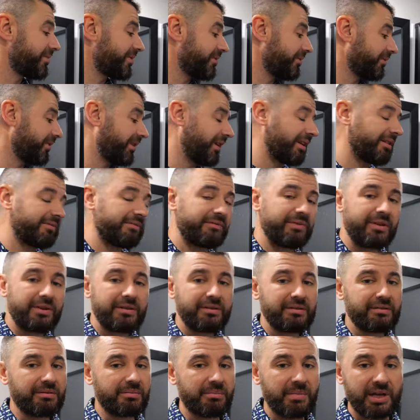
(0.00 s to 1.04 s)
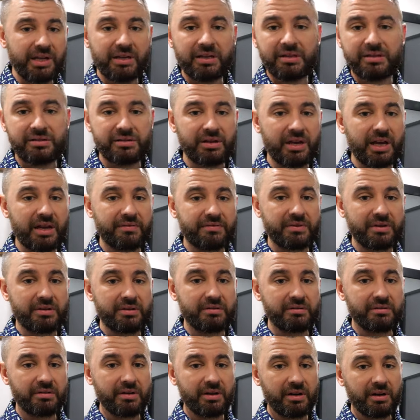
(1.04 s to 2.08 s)
So again, very little maintenance you have to
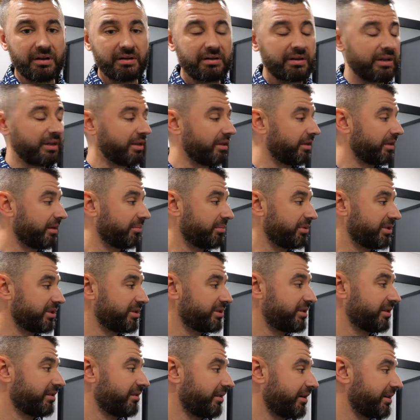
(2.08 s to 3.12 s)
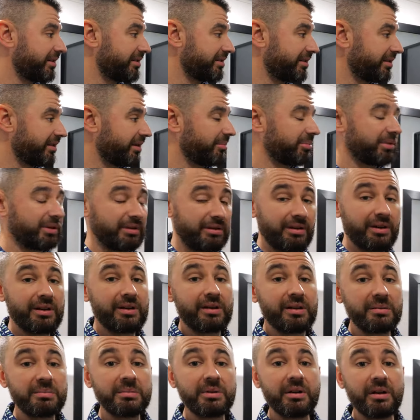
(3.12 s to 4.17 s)
do there, but just a great setup and a
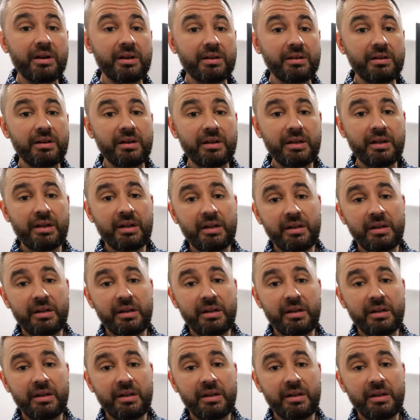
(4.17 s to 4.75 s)
great upgrade,